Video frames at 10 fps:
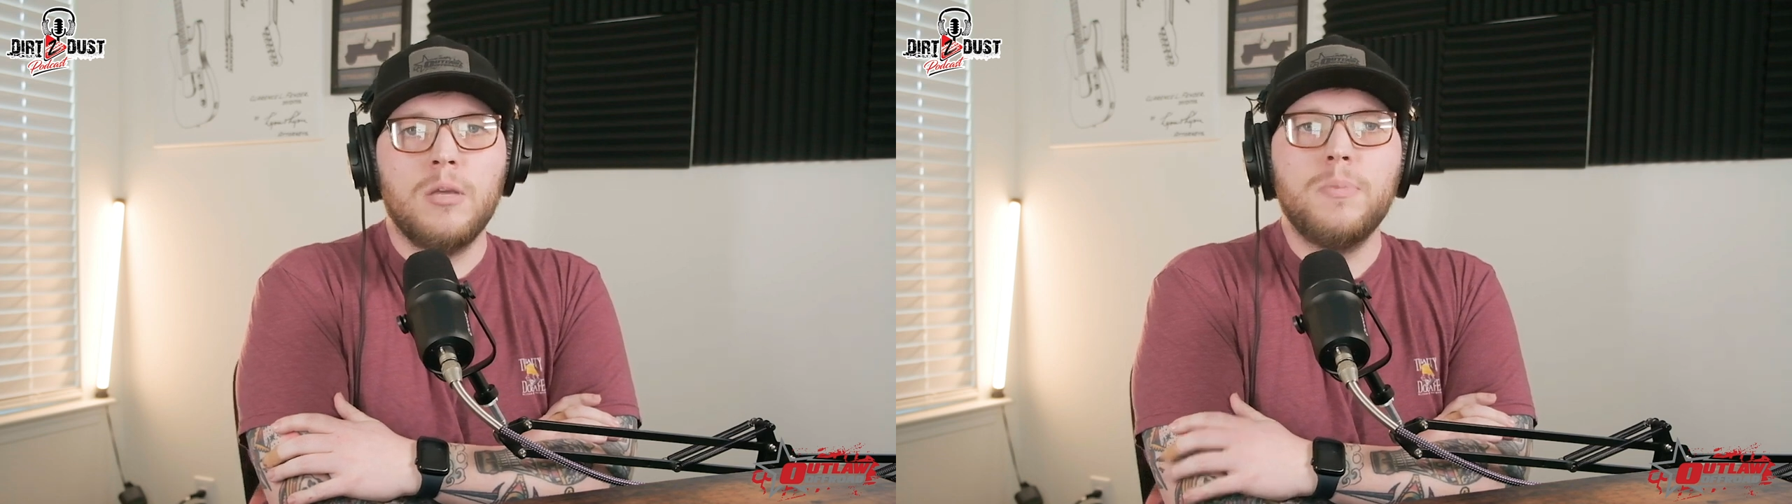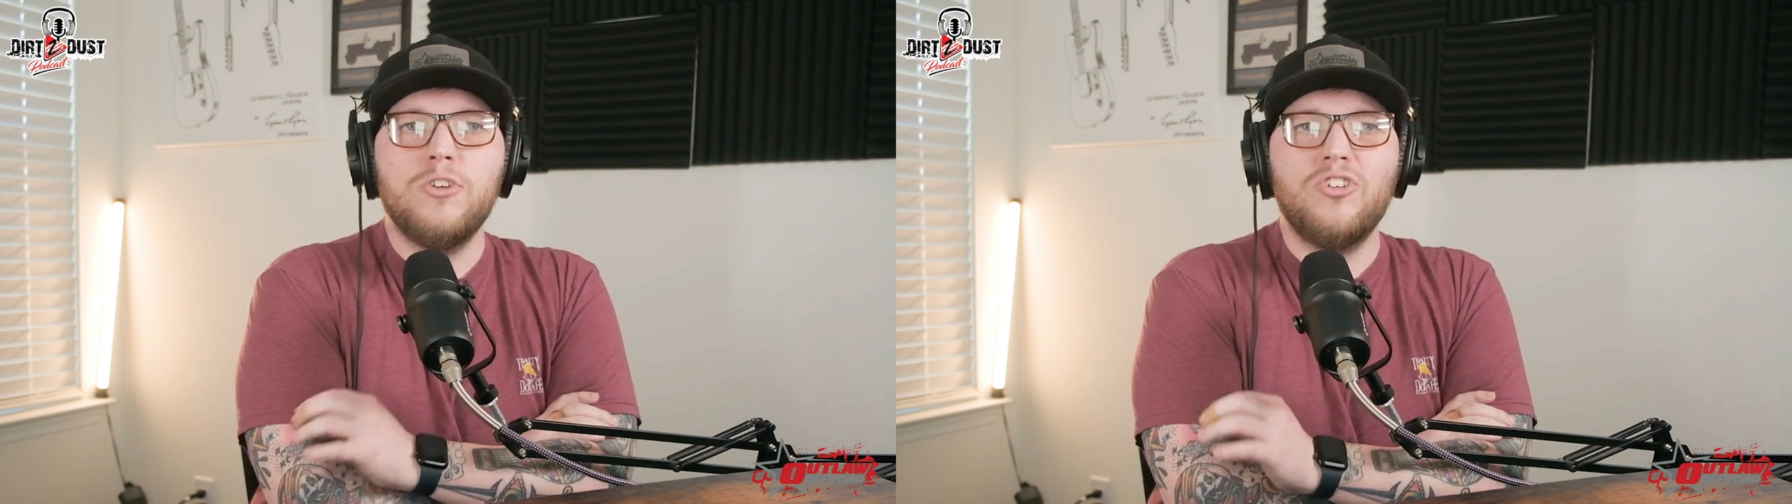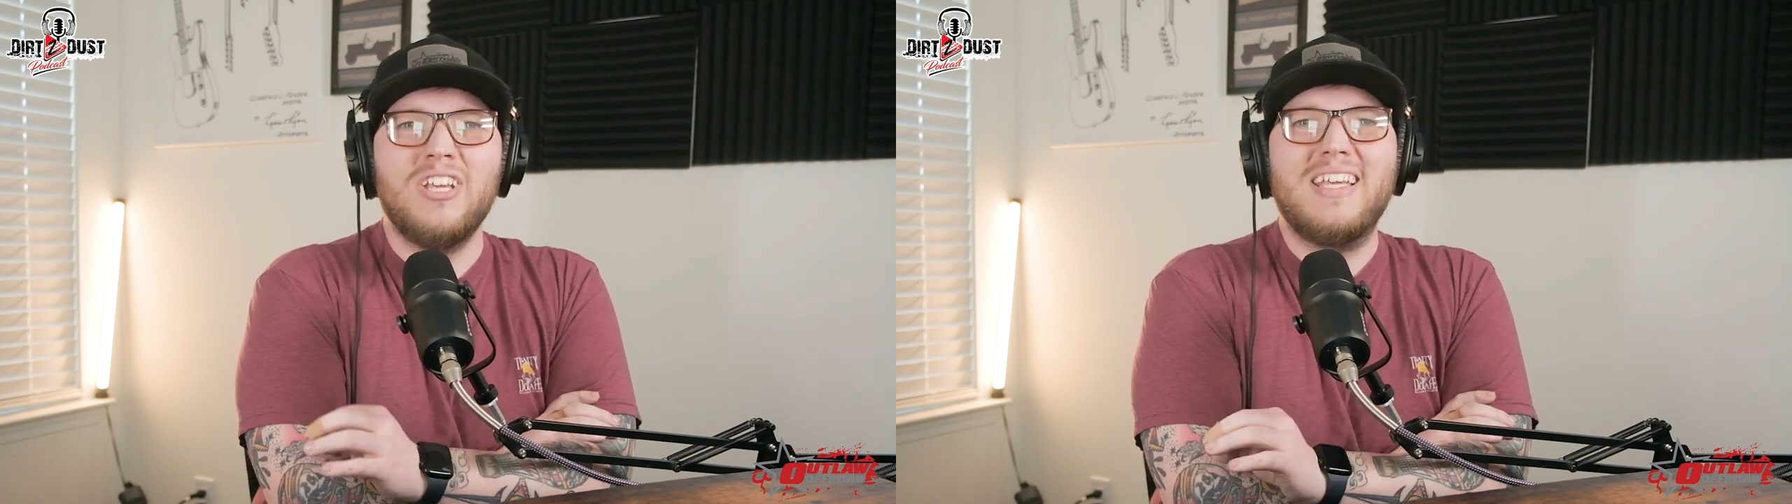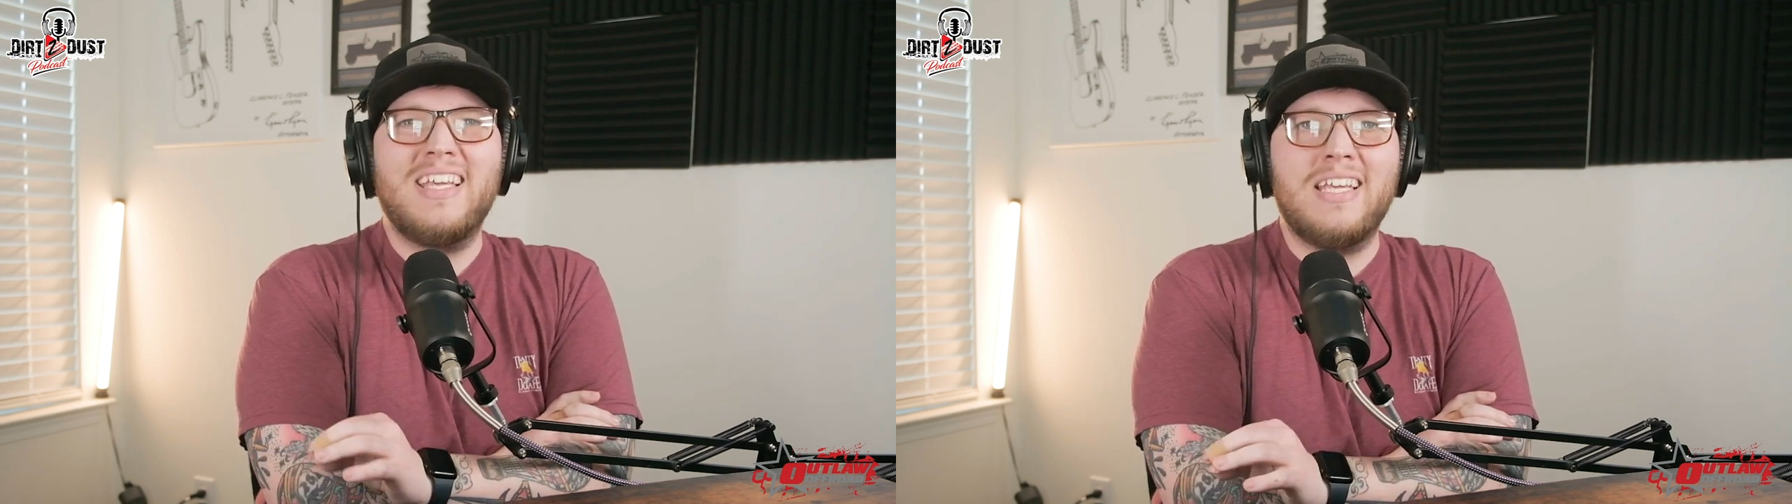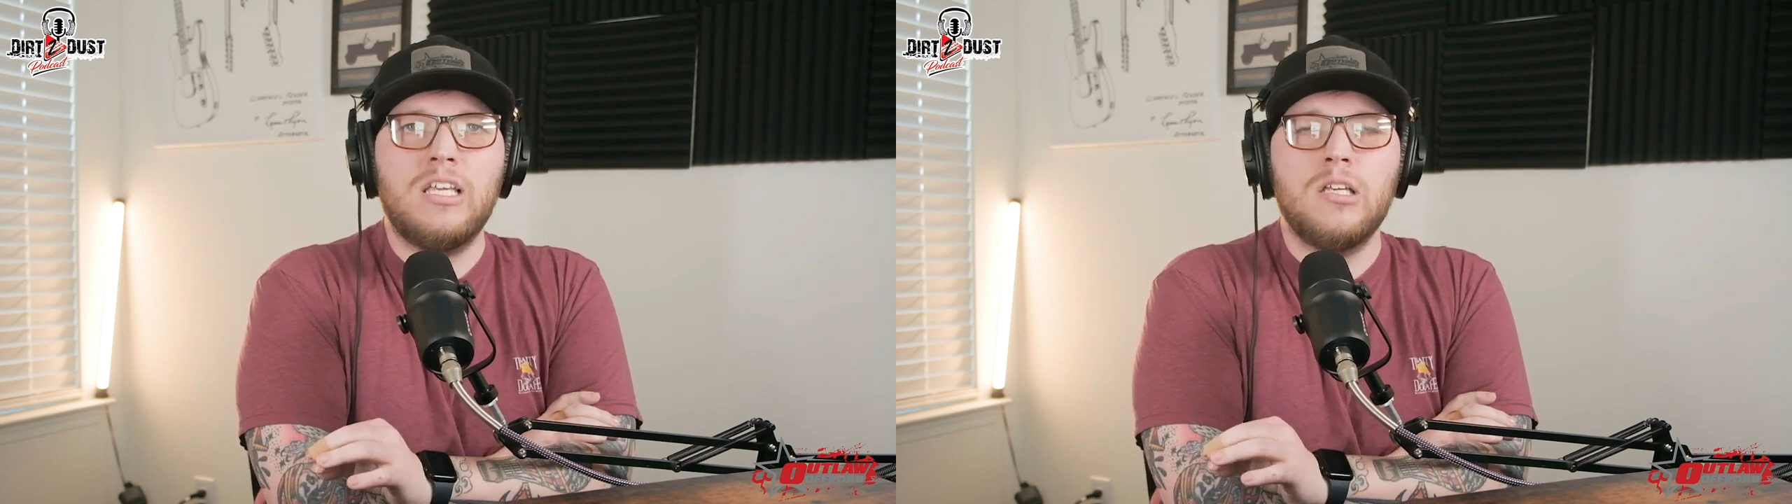
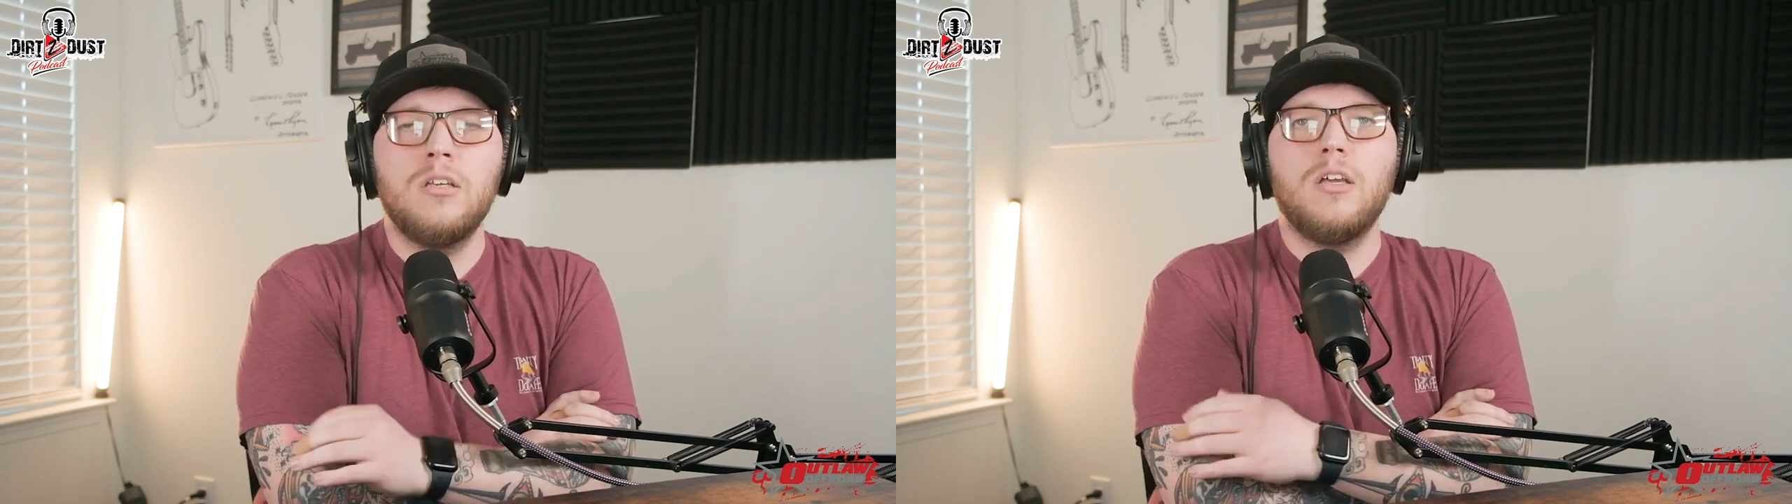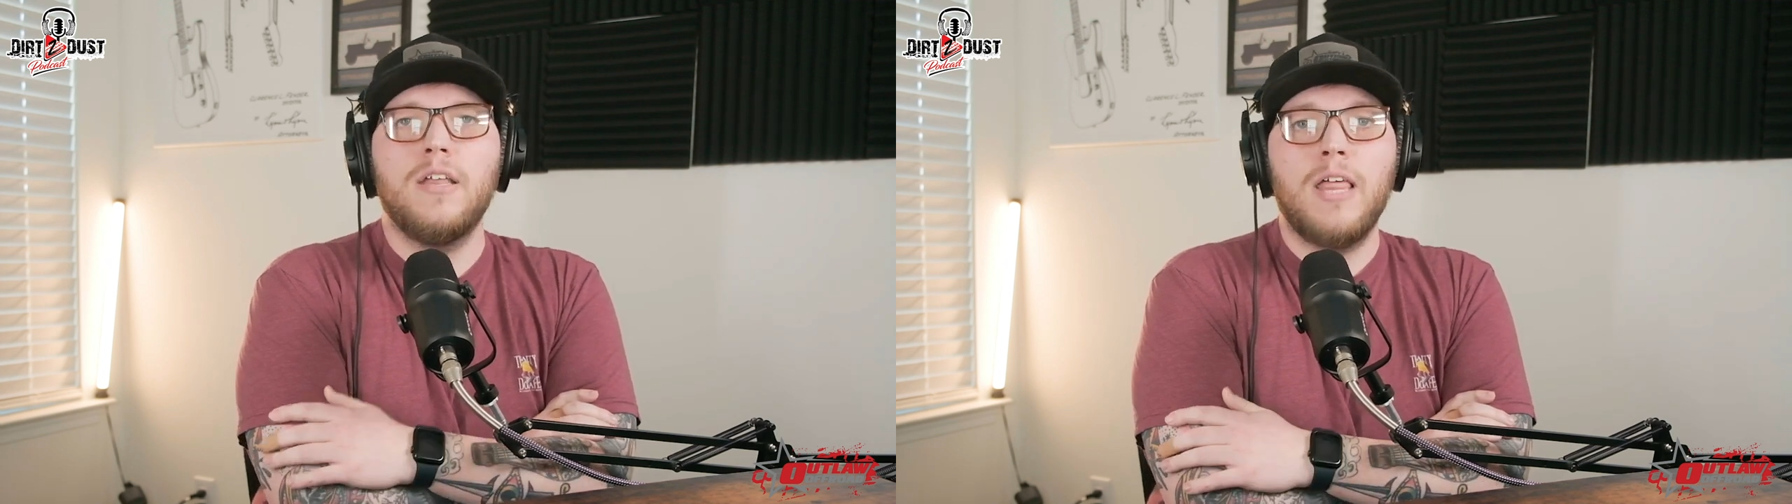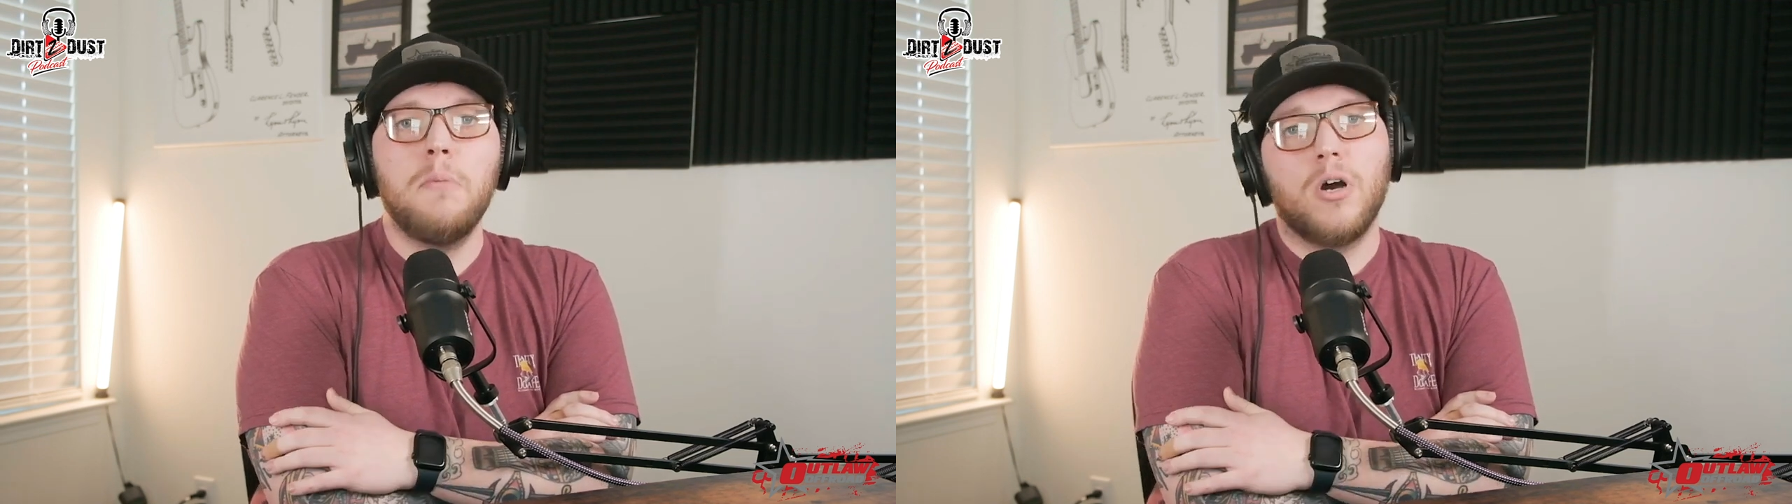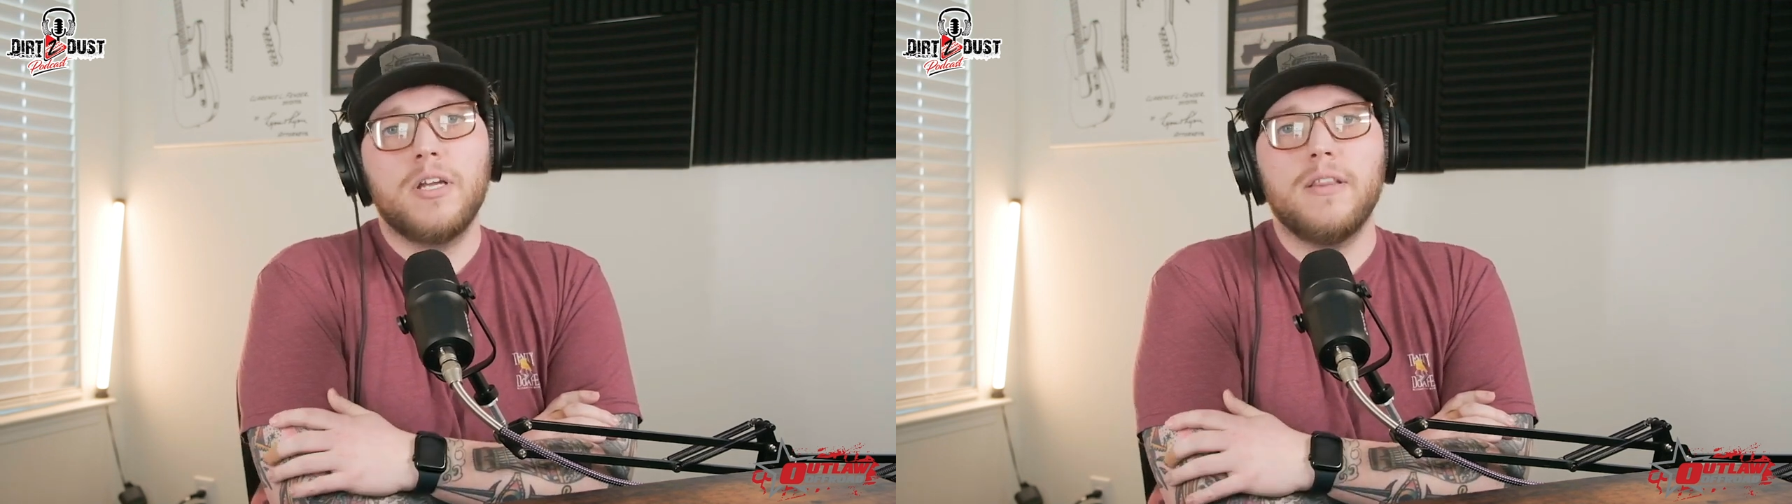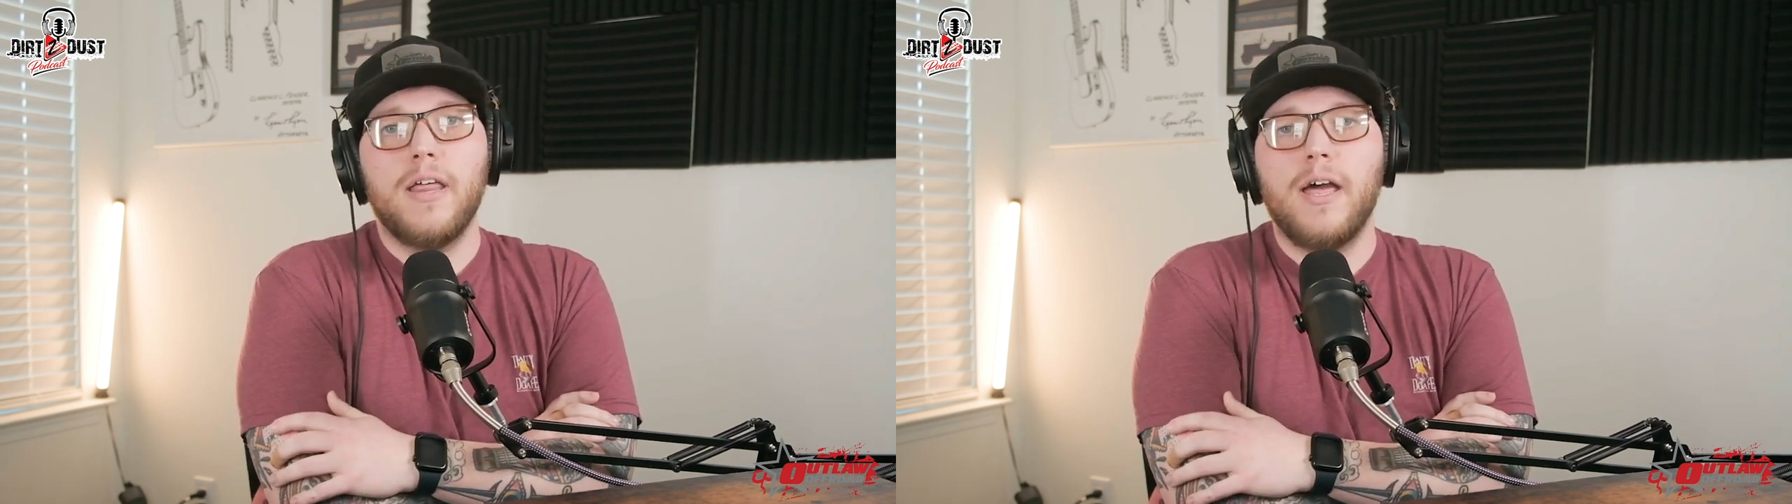MPGE, and they
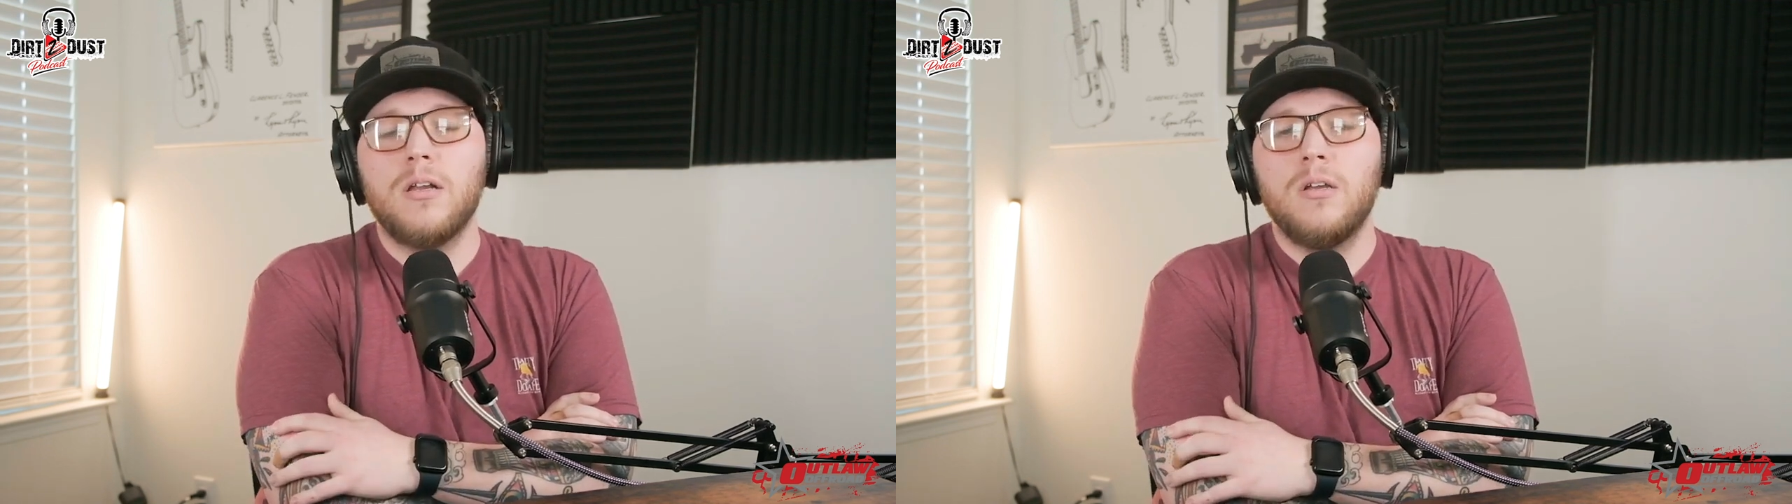market that.